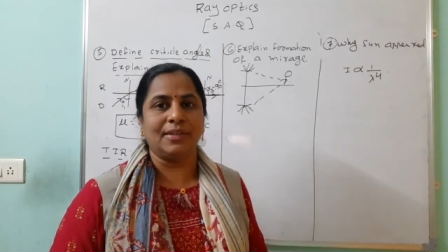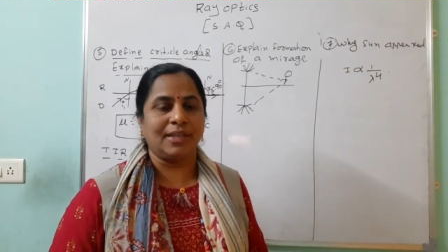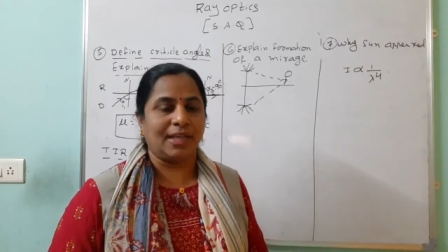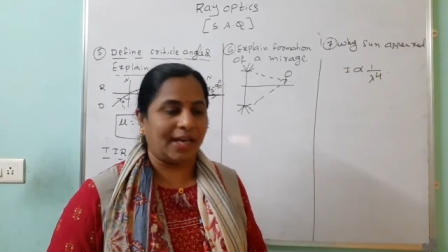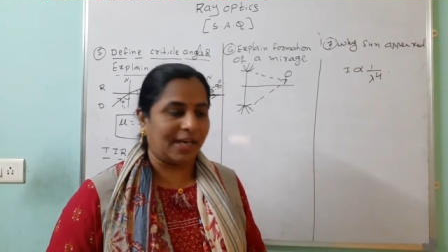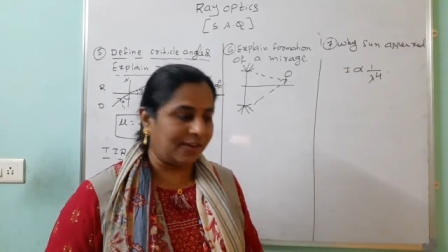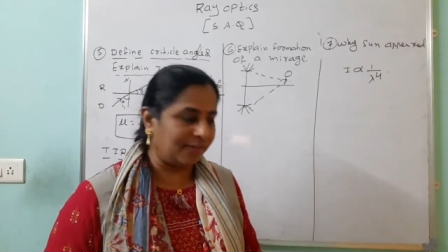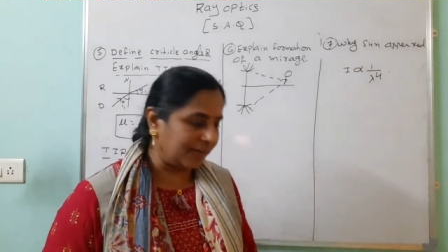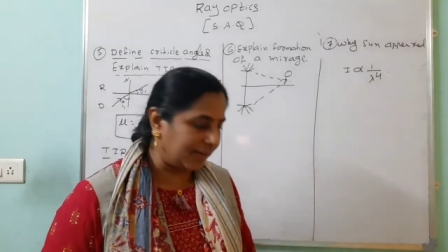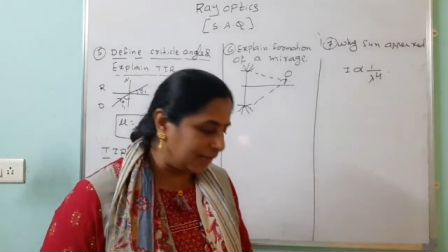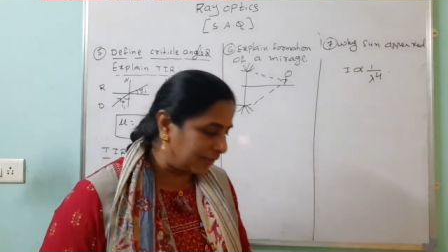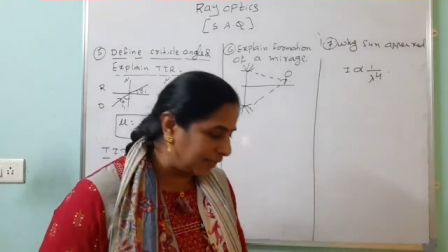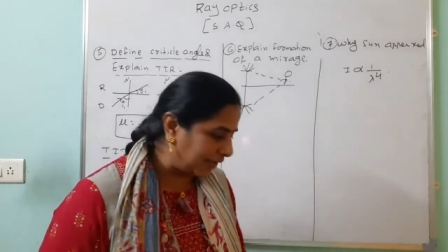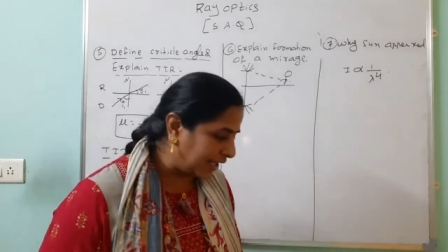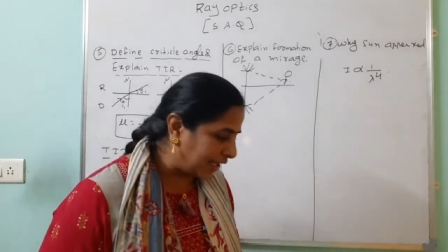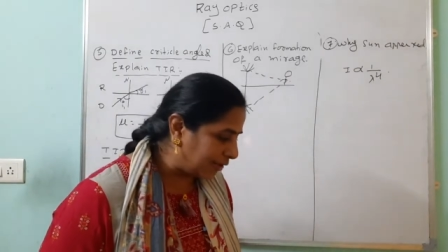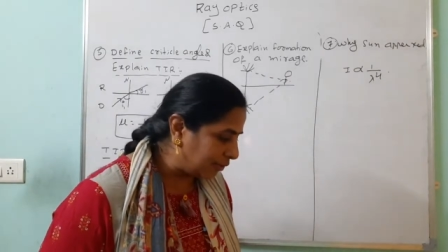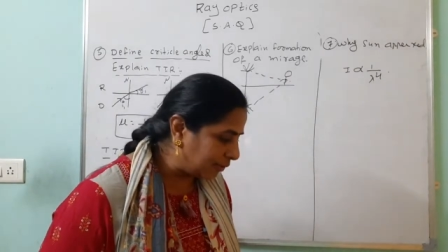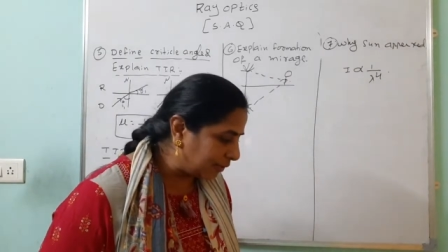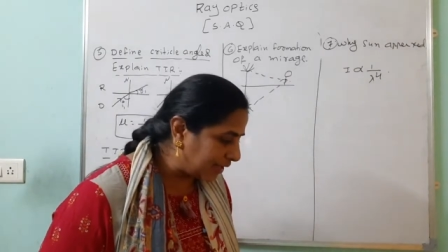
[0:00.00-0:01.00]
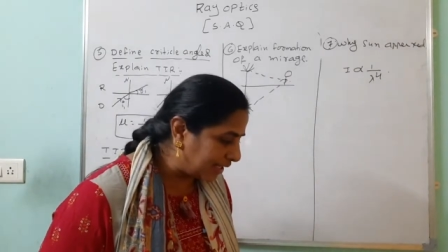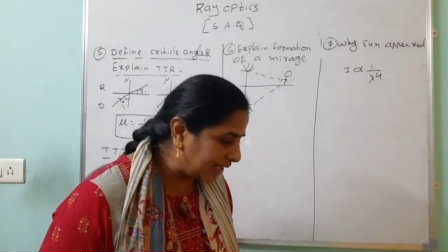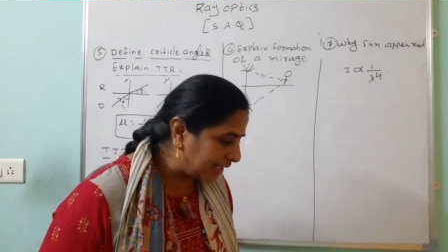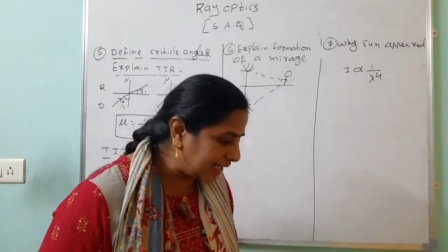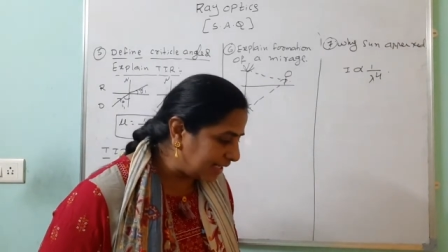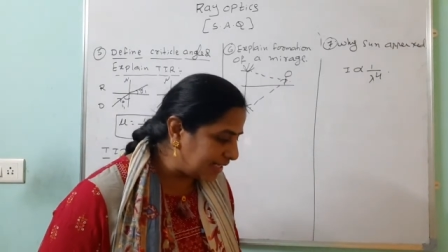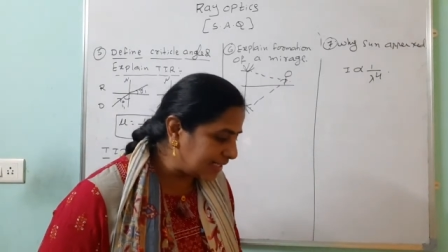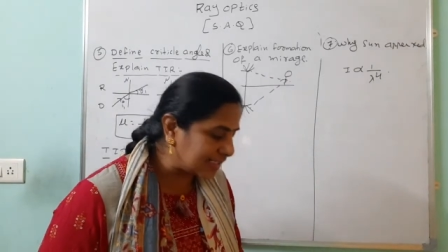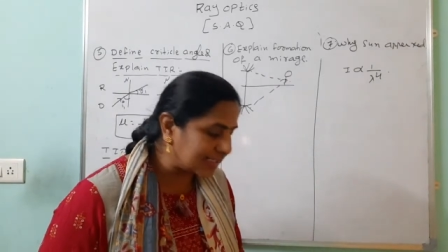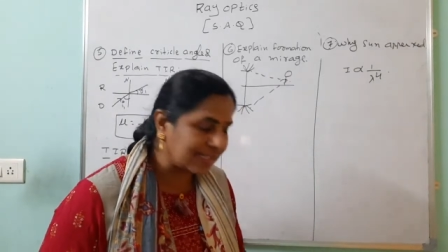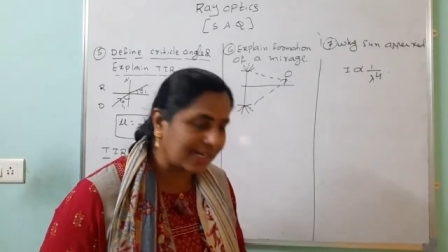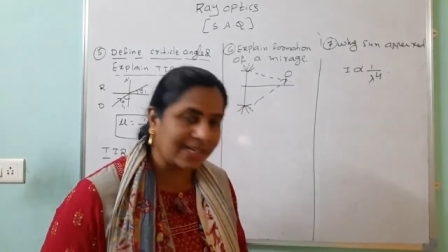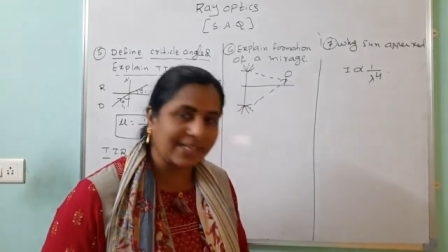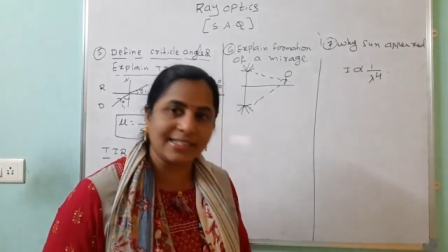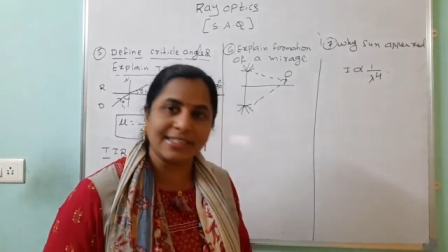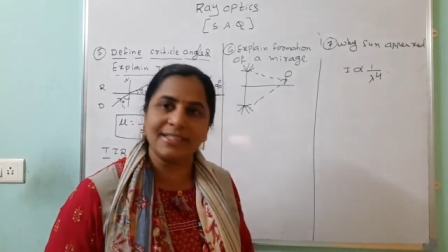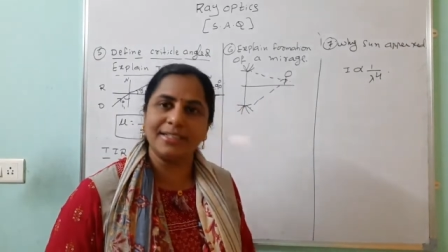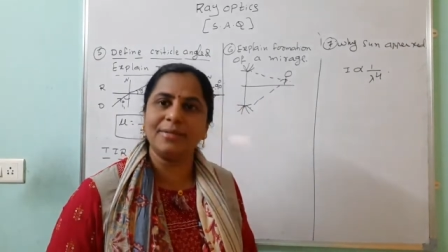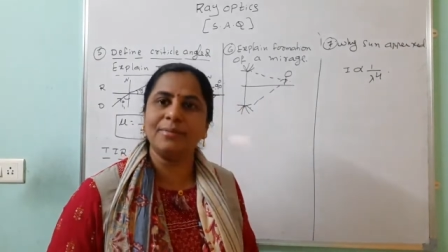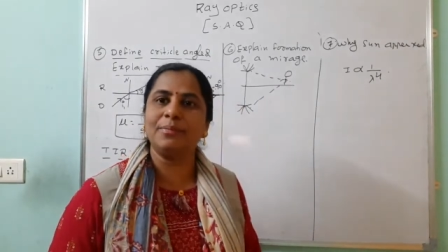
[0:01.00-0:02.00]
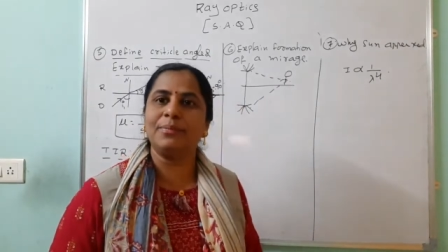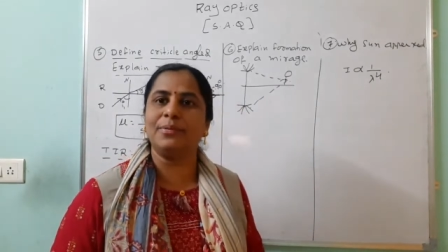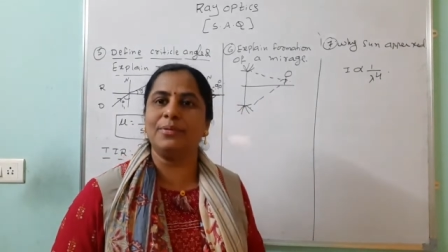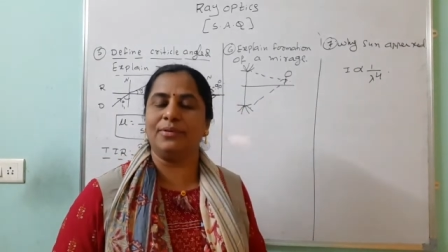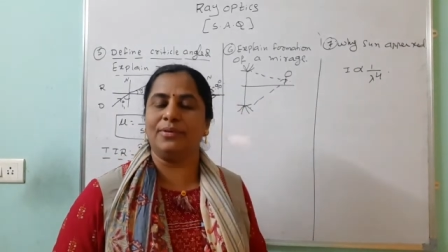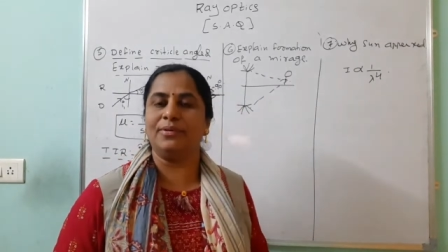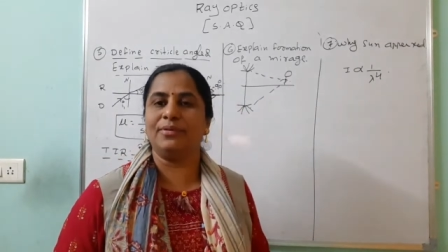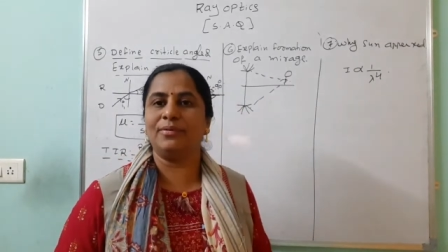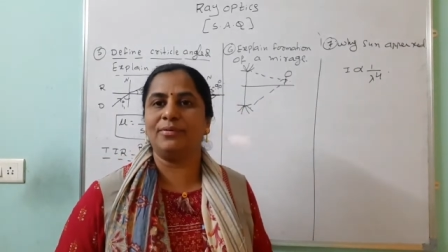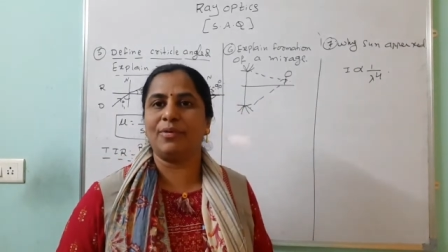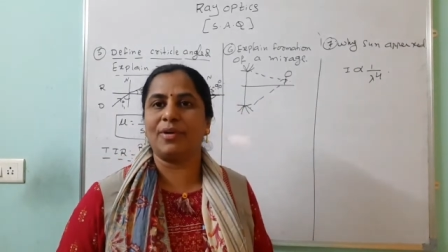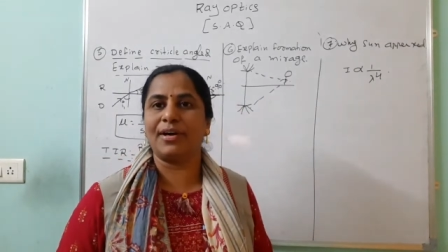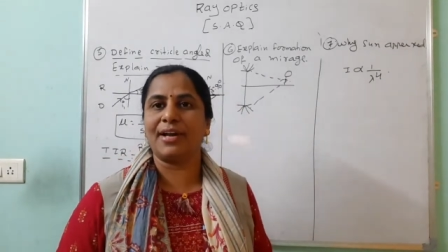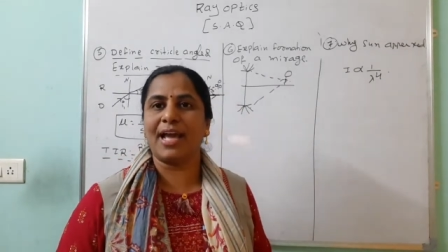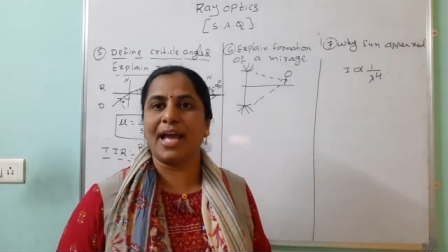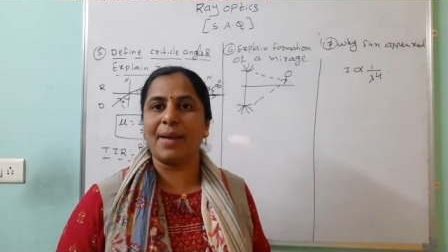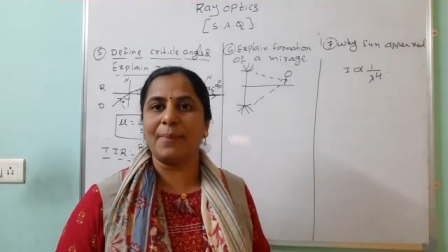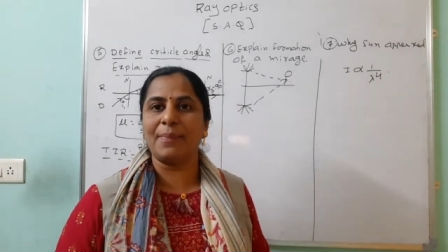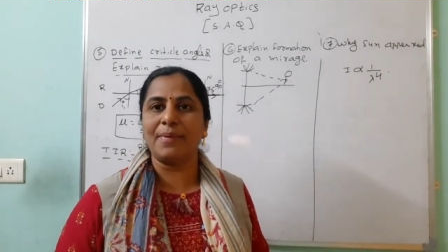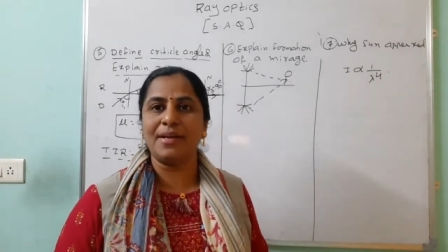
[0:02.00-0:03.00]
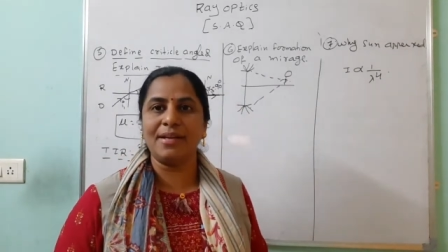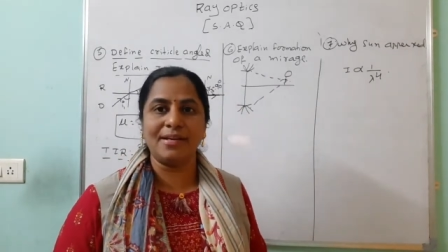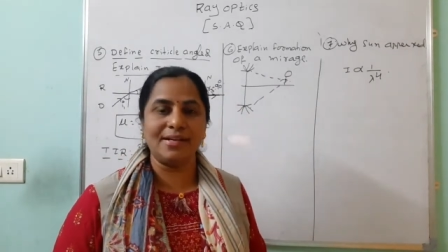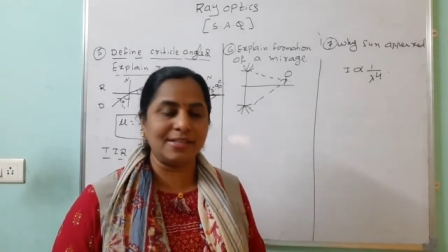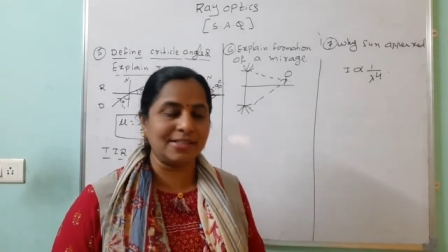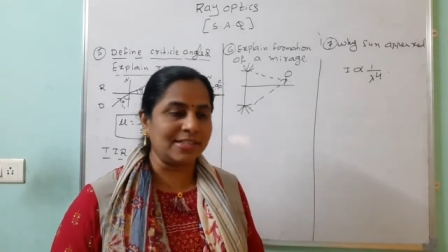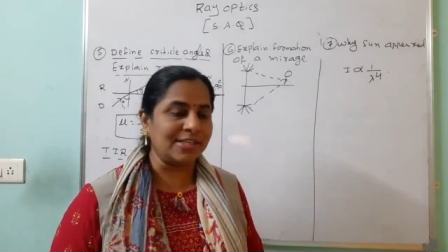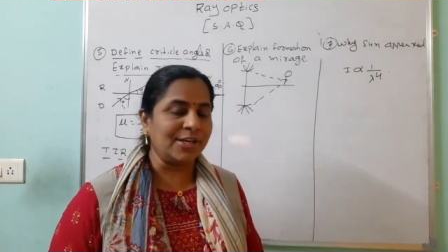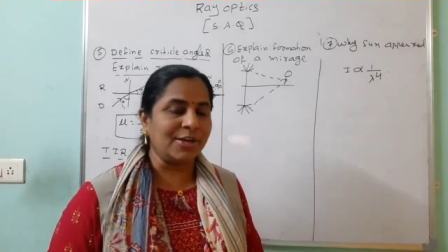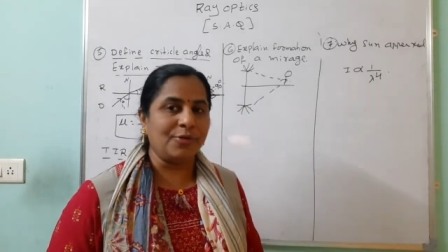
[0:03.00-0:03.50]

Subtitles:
and when we are looking inside the pool, what happens?